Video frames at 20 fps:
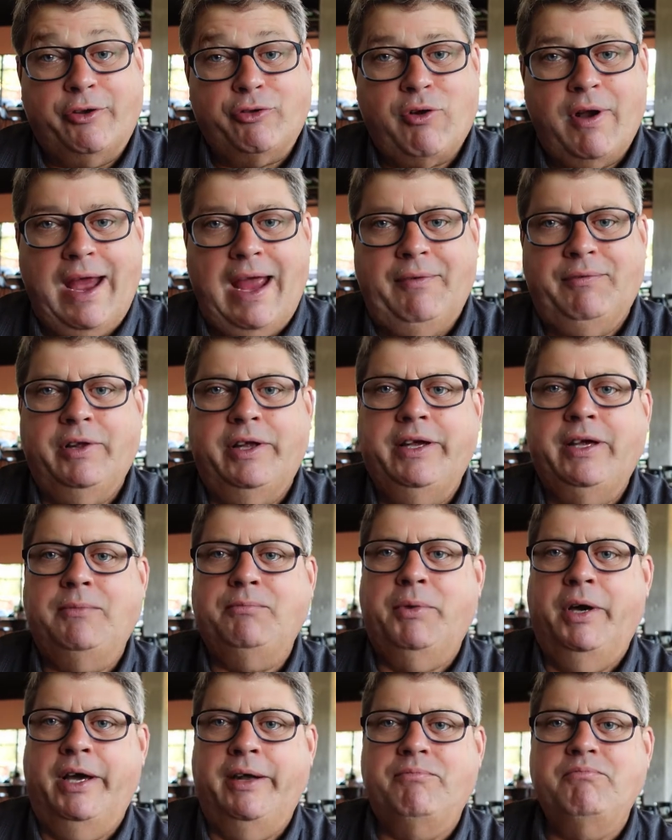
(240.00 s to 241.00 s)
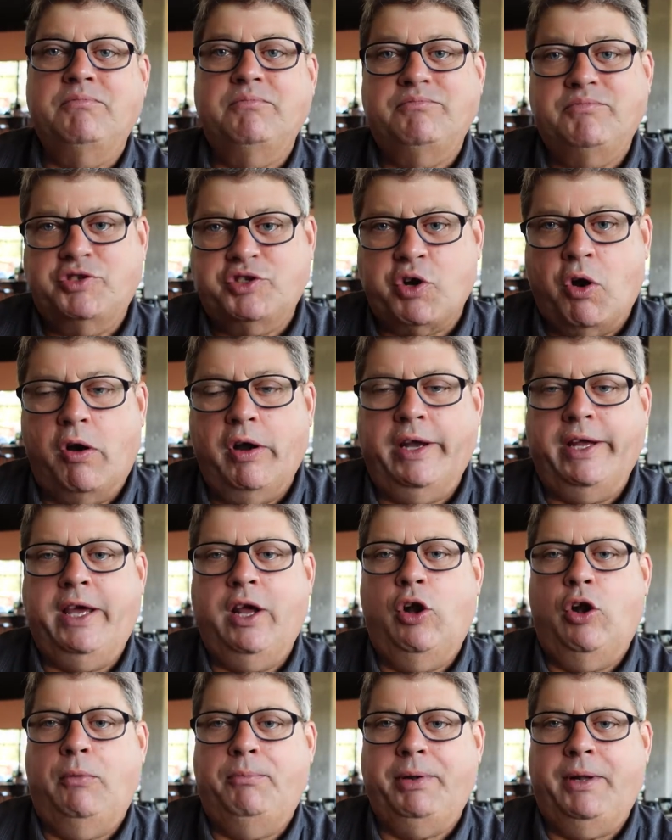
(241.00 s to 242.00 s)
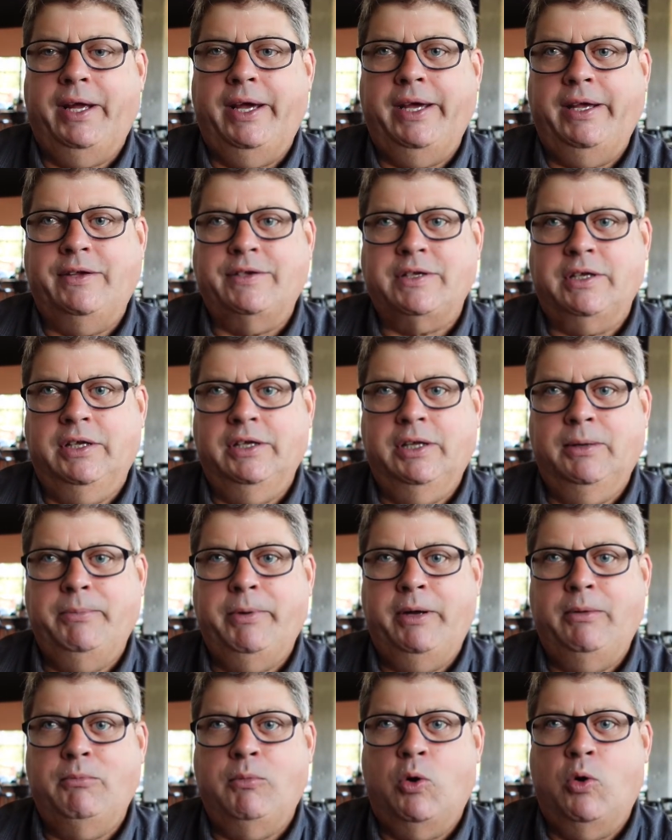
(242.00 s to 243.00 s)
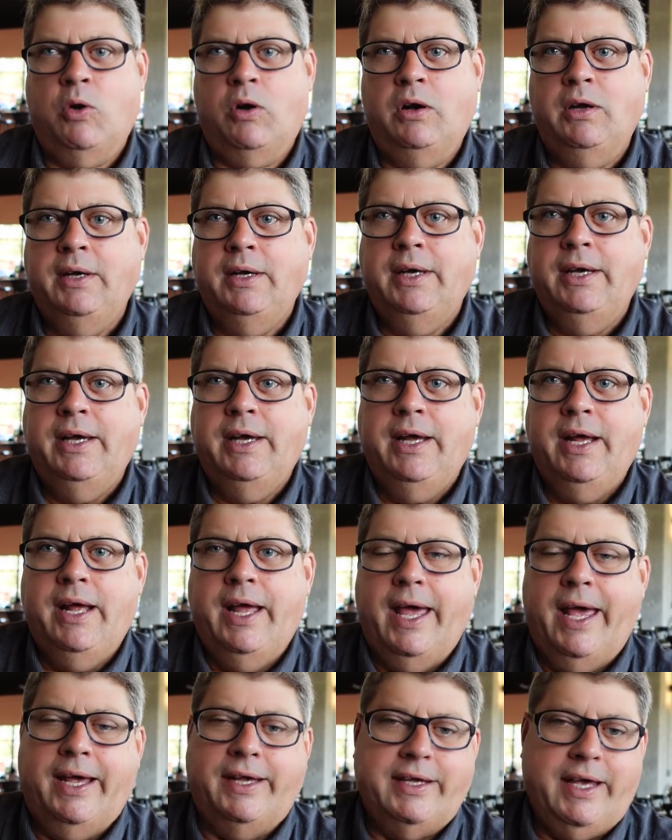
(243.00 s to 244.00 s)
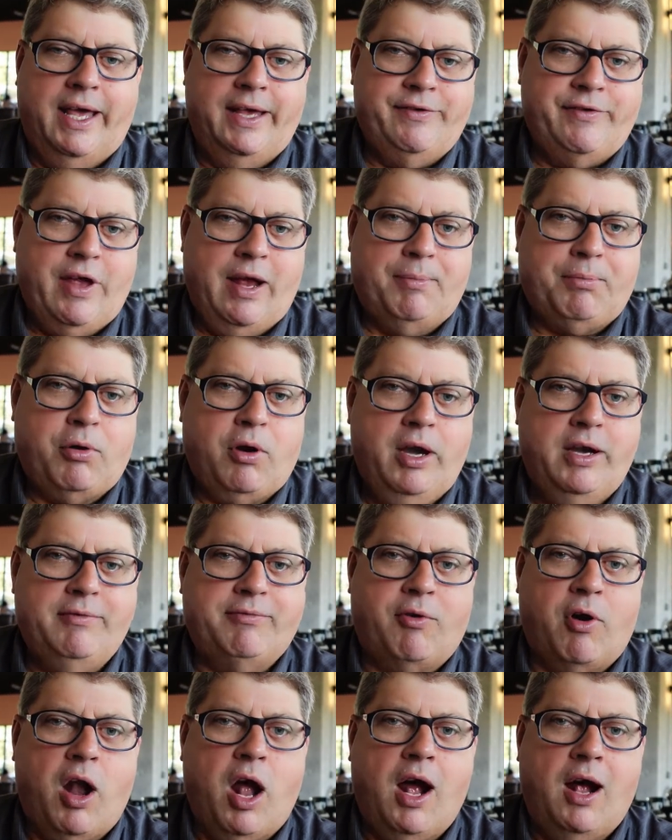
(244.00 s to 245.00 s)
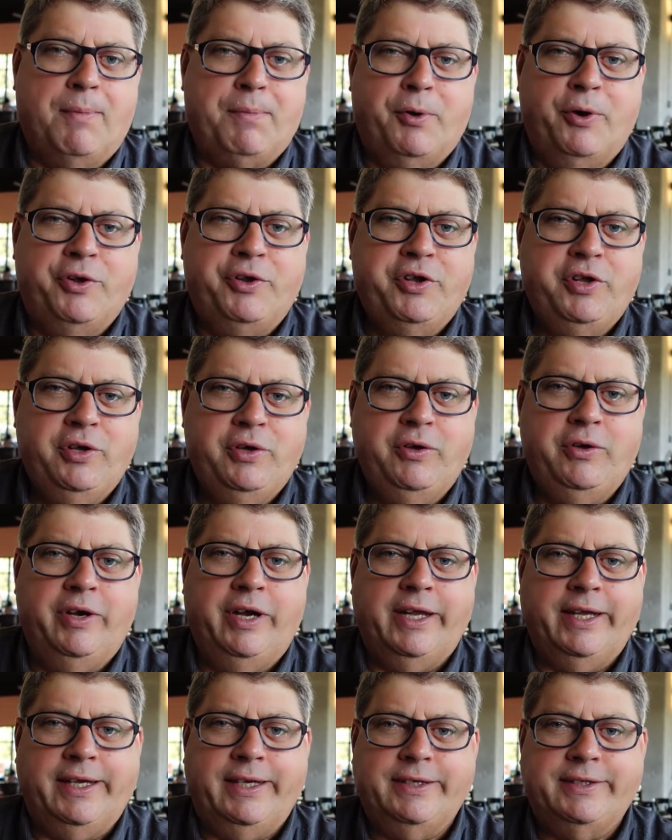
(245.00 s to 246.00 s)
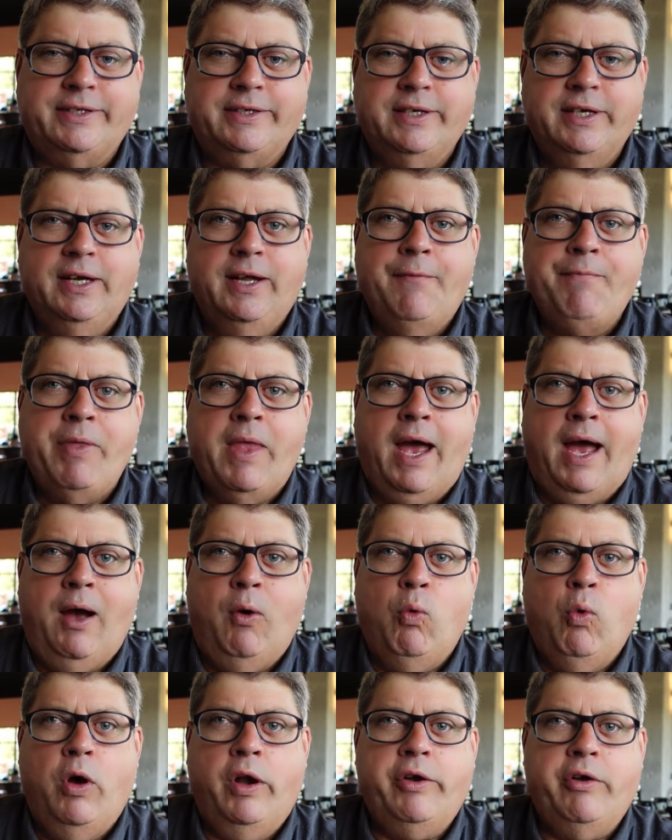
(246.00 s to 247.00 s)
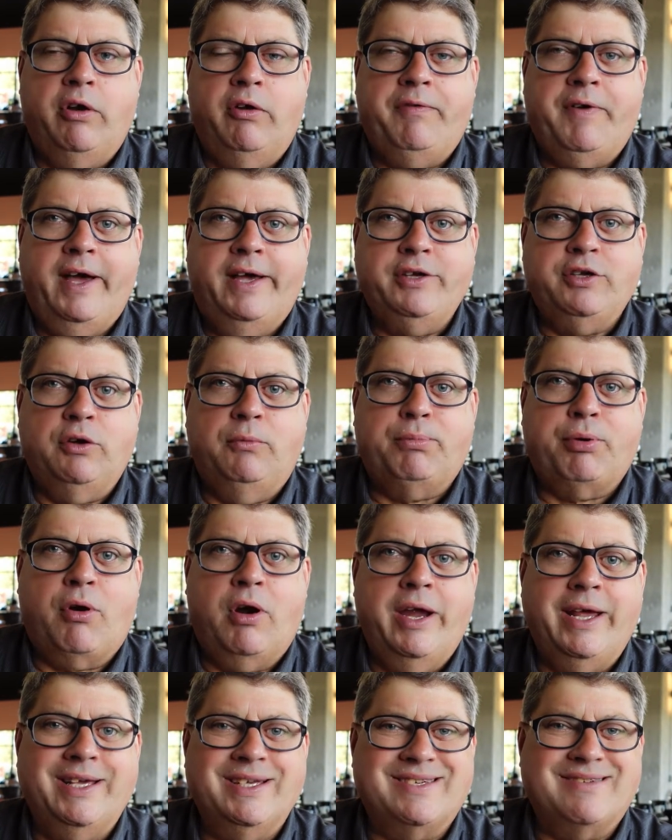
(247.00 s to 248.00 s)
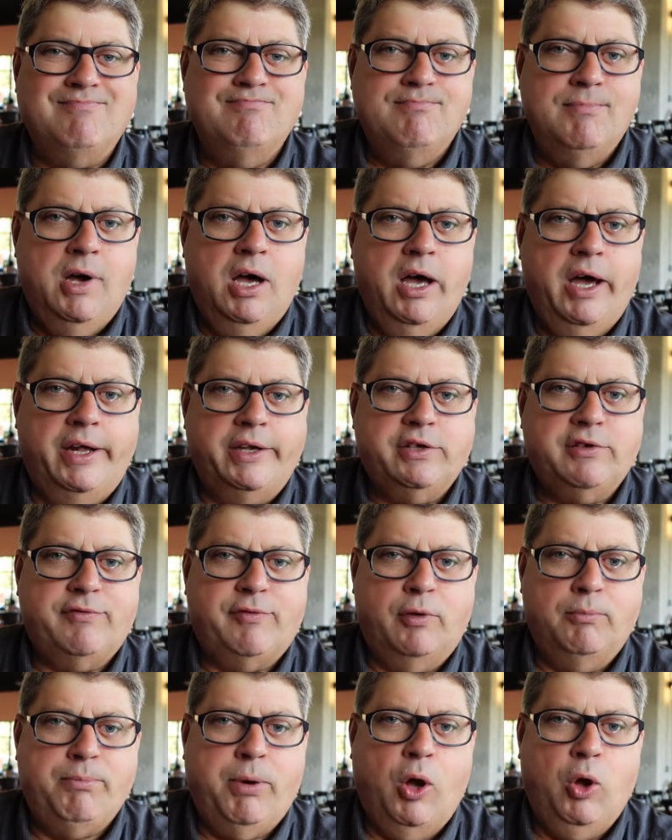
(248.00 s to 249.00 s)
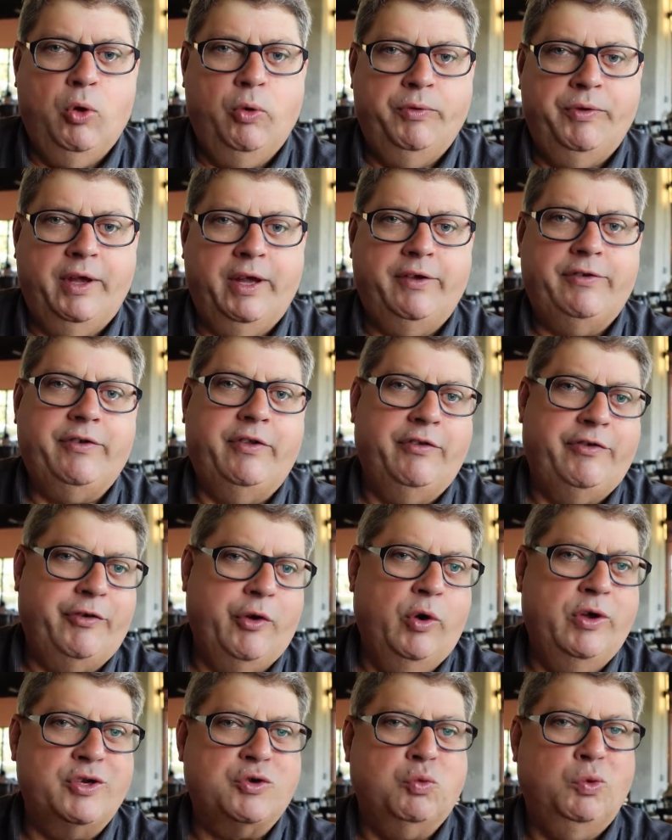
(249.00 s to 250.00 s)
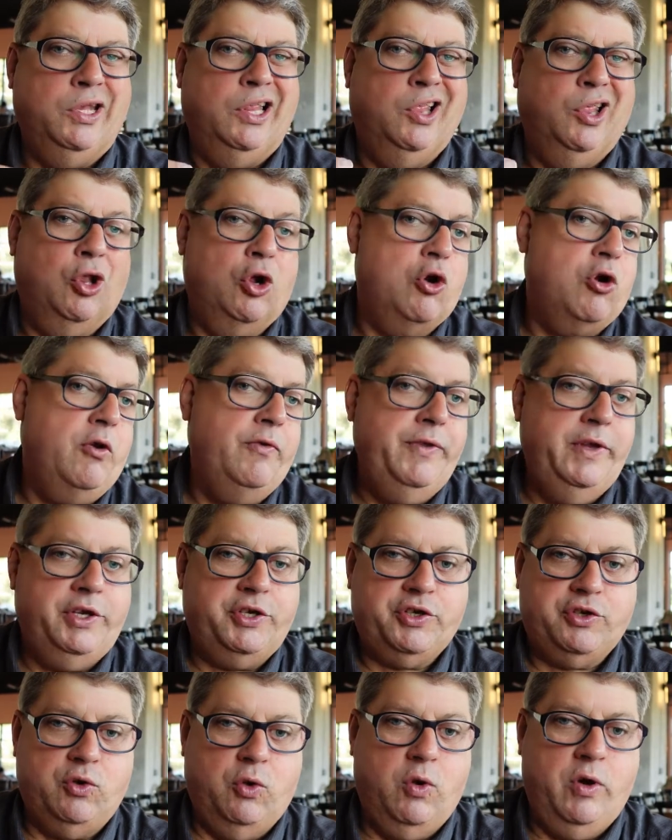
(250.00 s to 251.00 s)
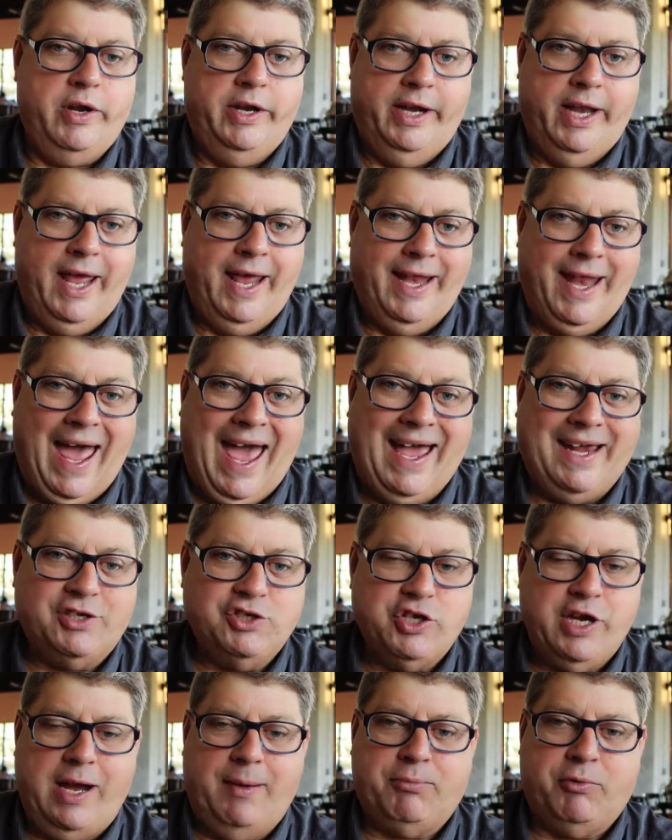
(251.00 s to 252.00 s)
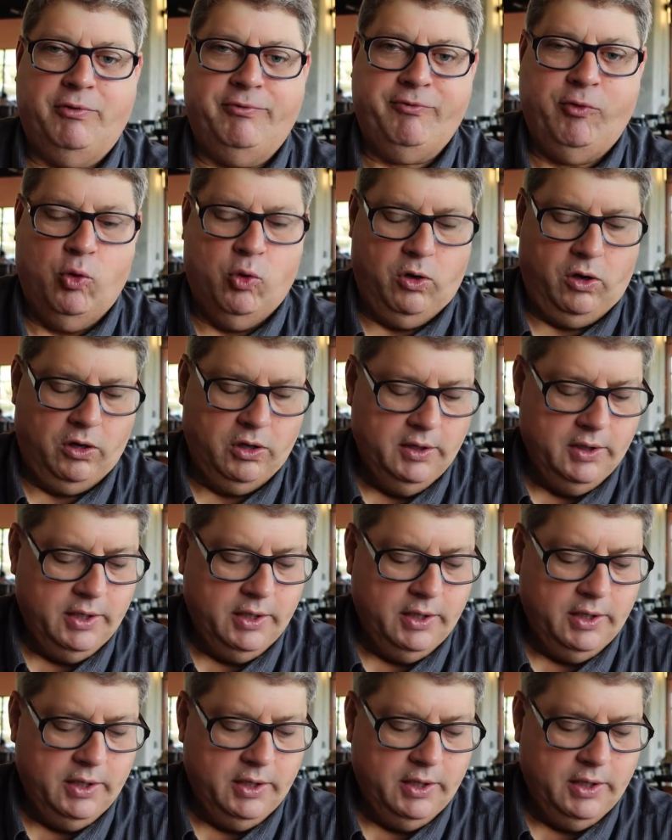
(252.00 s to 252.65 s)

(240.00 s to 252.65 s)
traveling, but starting to get on planes a little bit more, as I pray for opportunities, I wonder if I should pray as much for boldness. And so as we learn this story today in Acts chapter 4,